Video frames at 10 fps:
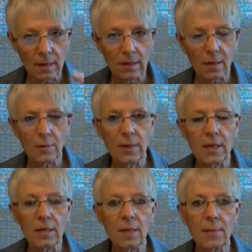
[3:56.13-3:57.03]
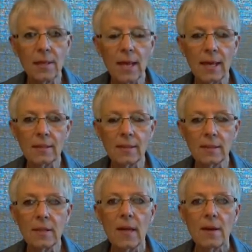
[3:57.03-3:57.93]
the income and the
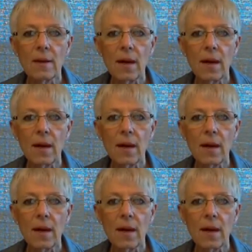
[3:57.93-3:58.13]
assets